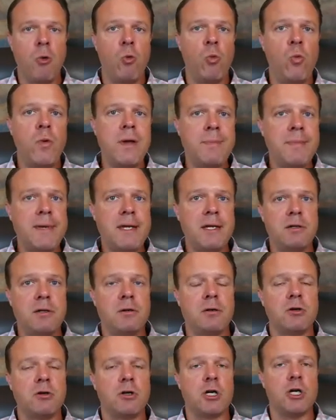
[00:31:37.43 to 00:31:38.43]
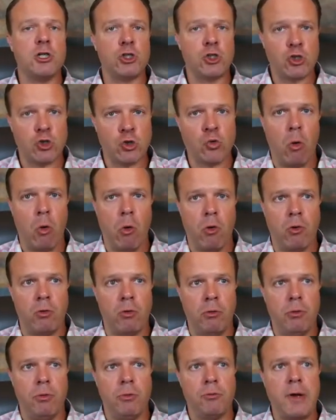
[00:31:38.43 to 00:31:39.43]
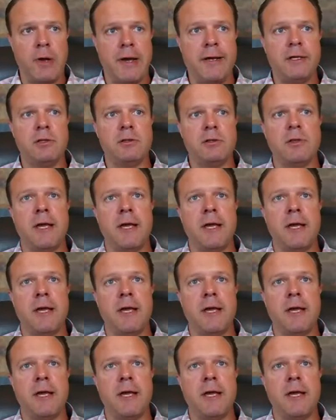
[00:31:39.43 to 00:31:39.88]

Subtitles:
we mean control, right?